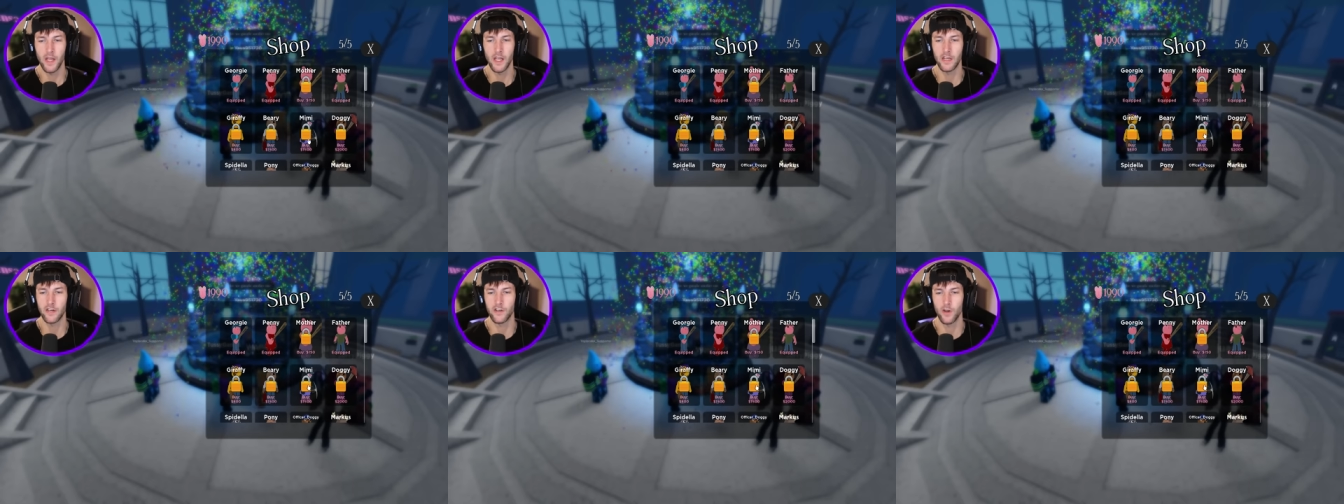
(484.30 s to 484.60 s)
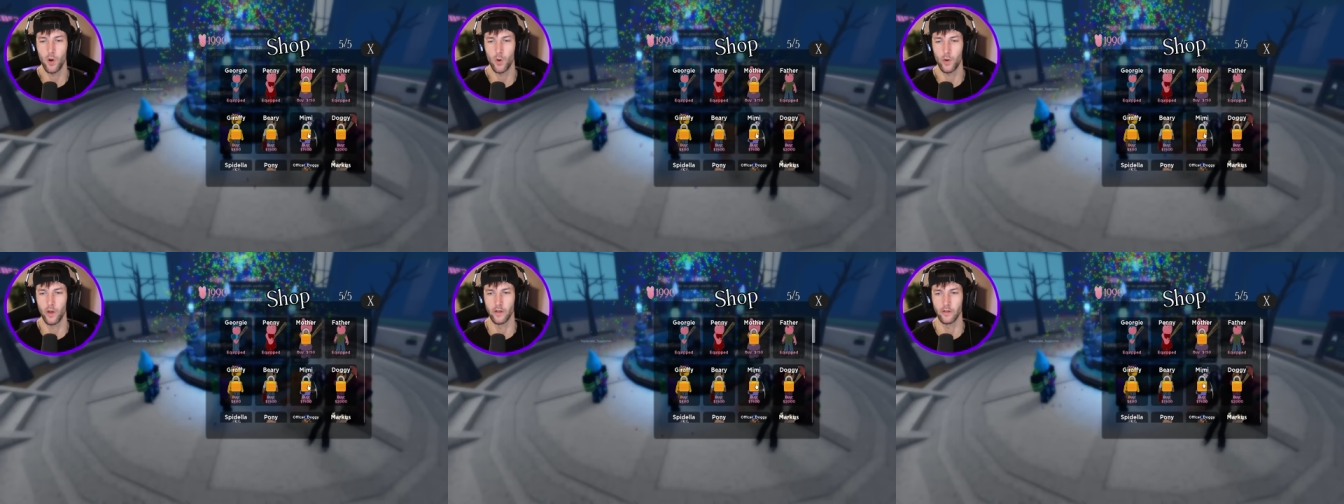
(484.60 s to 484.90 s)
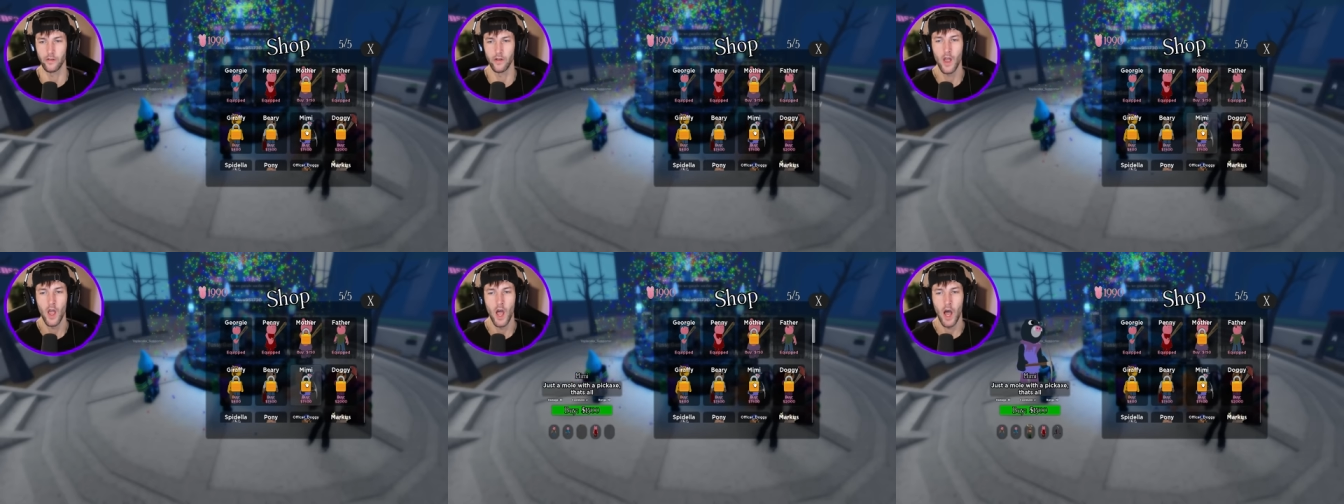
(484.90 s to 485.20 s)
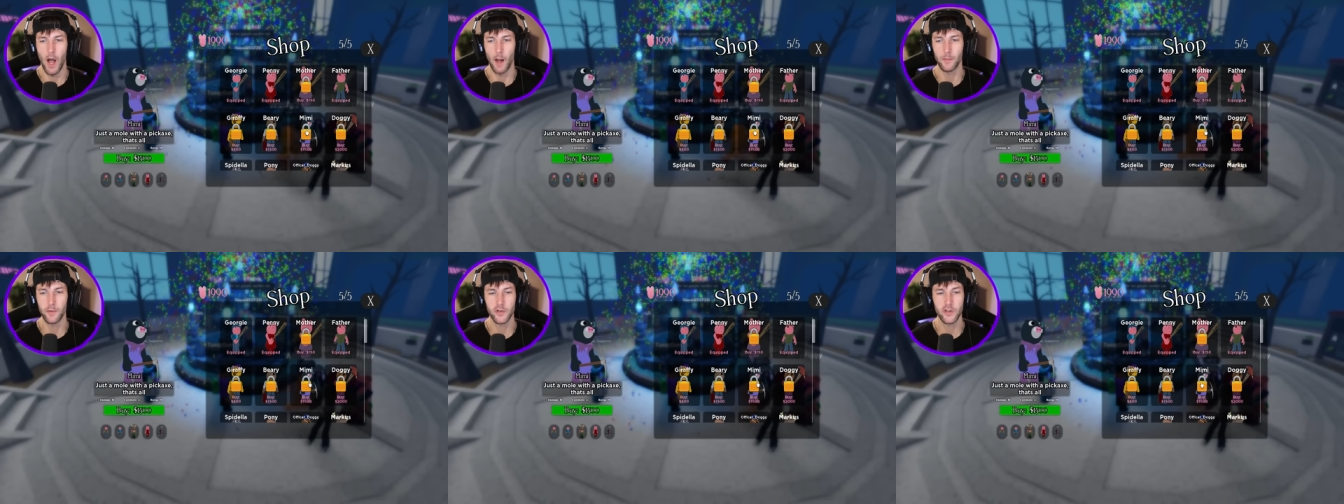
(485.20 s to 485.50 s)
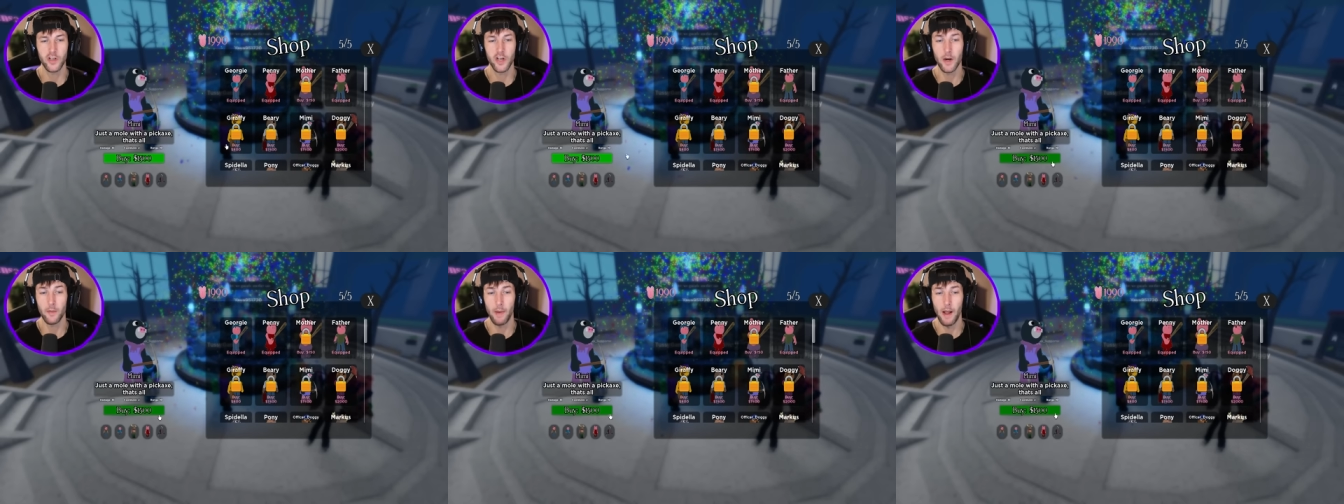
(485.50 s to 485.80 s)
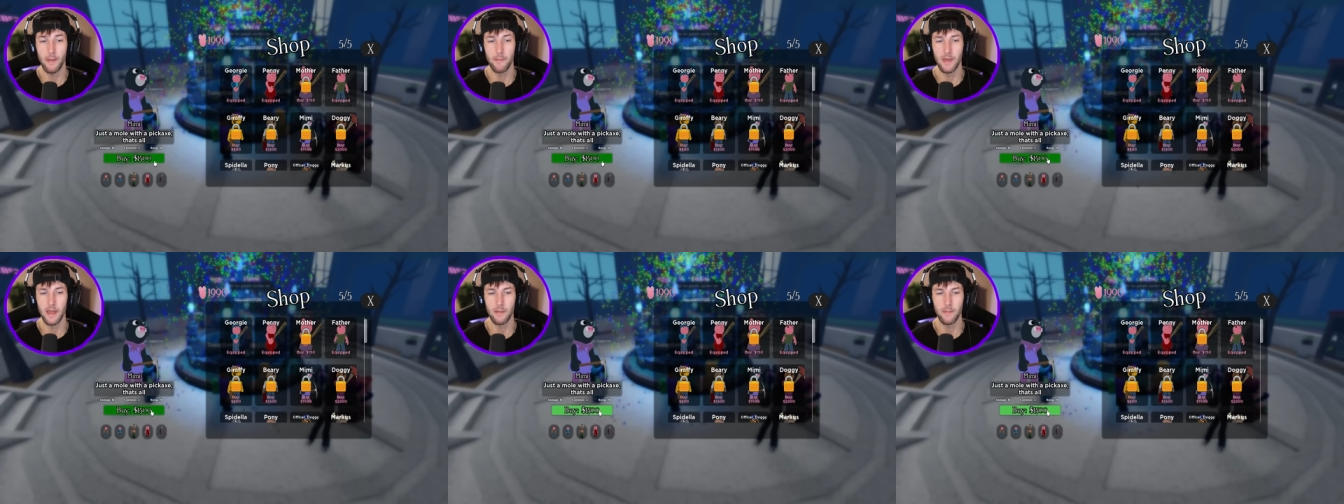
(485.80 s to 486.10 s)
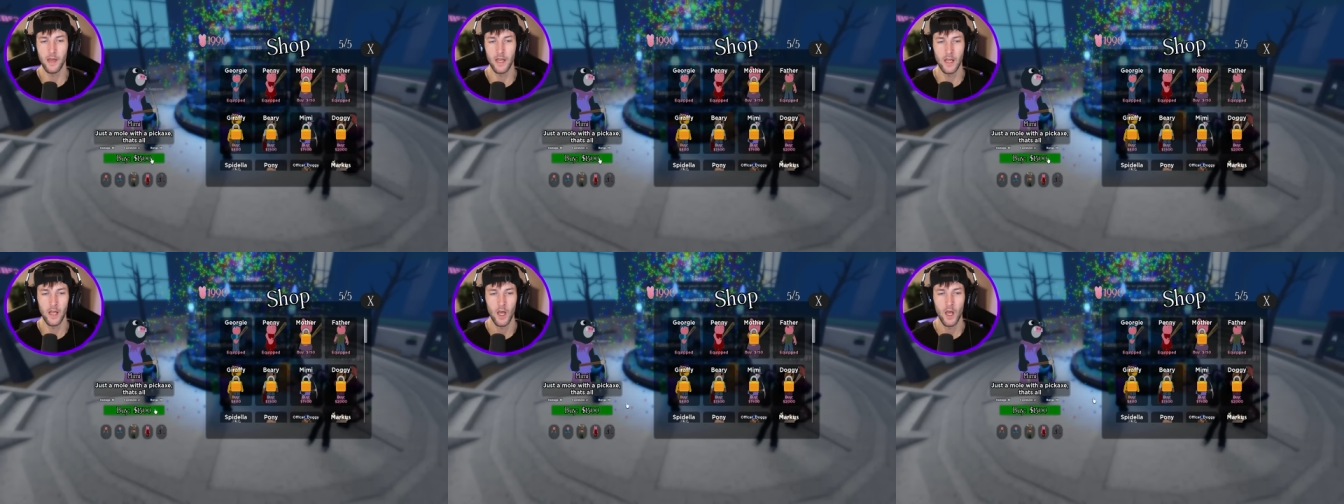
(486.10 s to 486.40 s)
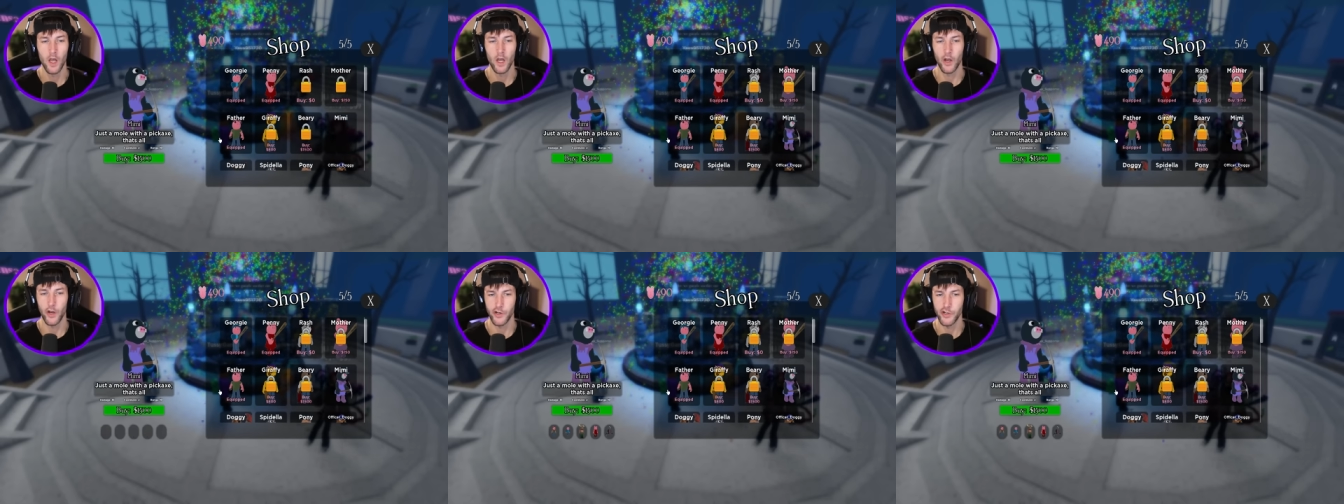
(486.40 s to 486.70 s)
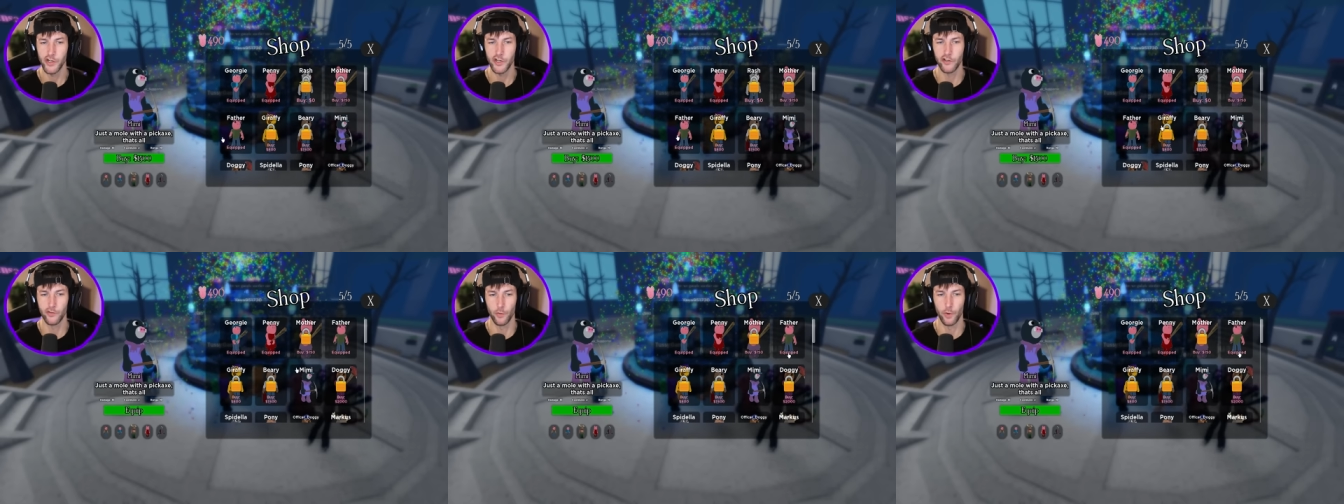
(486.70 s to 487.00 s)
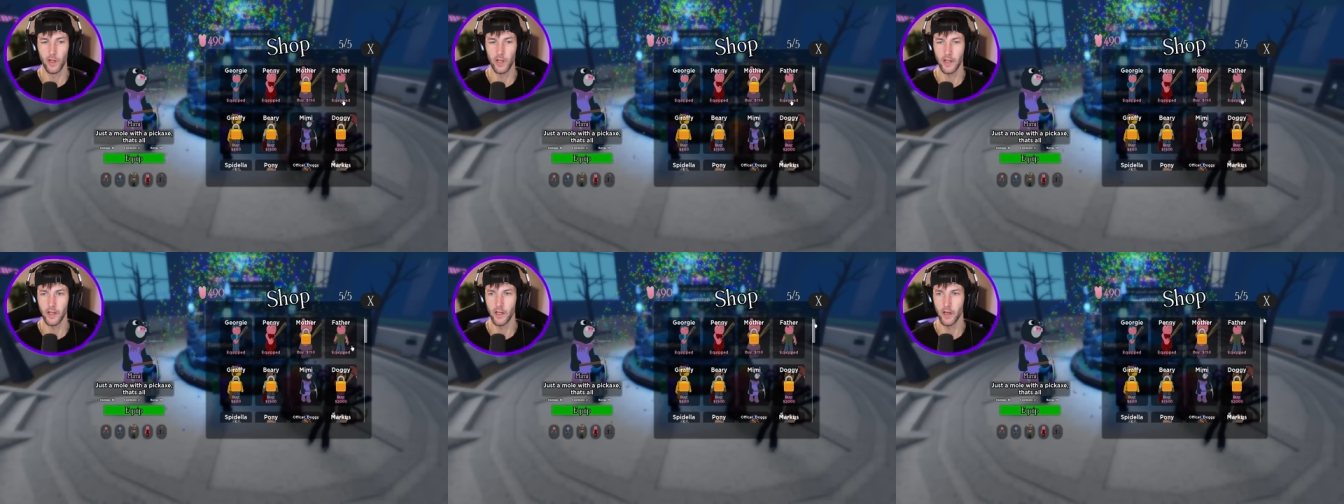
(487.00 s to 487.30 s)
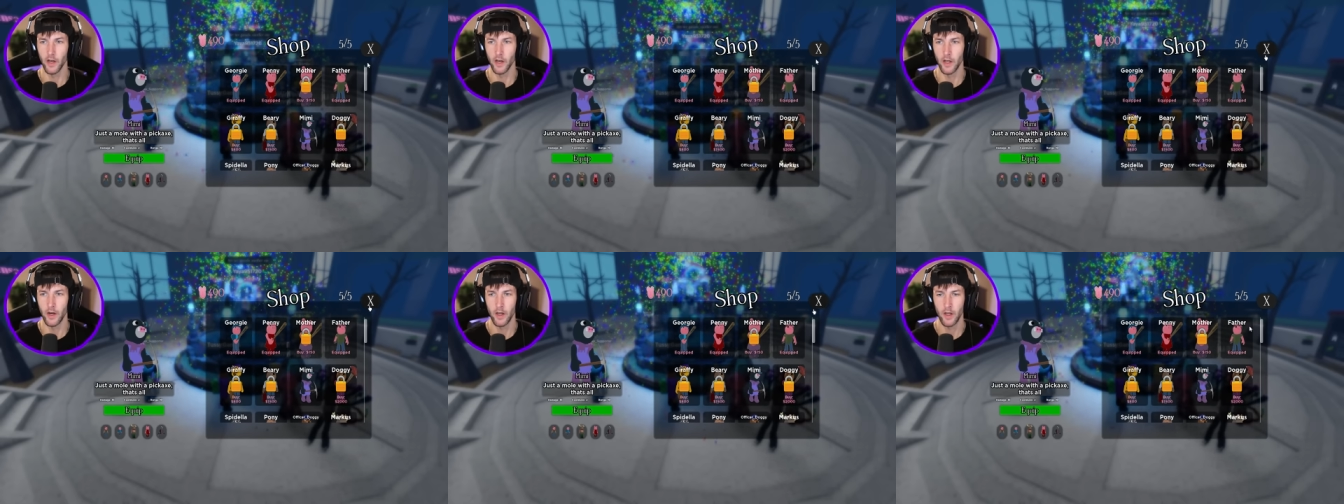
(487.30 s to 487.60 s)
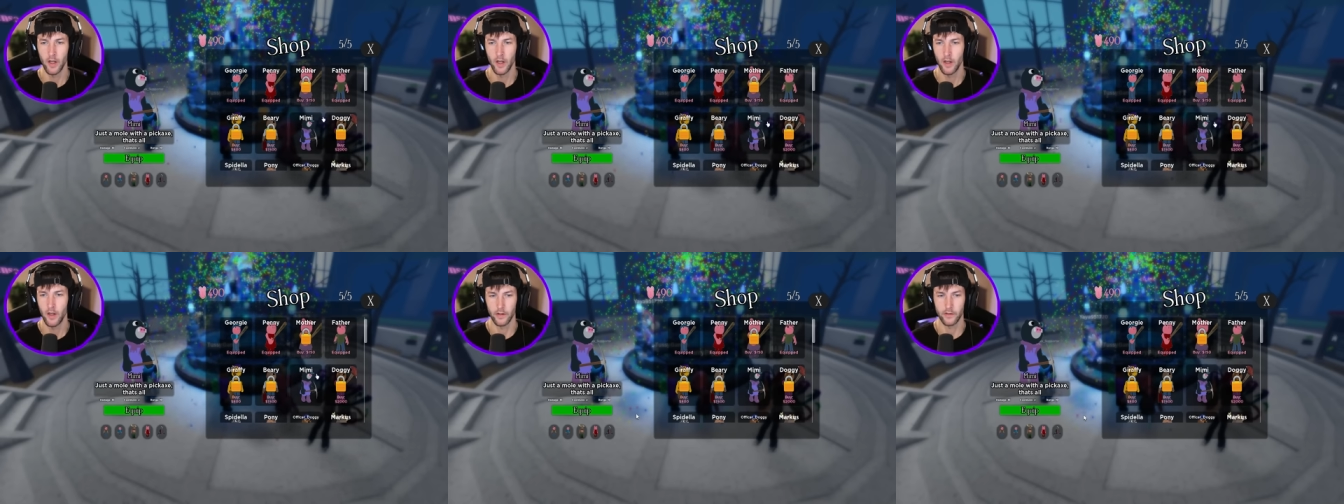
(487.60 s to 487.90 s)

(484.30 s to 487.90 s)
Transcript: piggy tokens. I'm just going to buy Mimi because she's really good.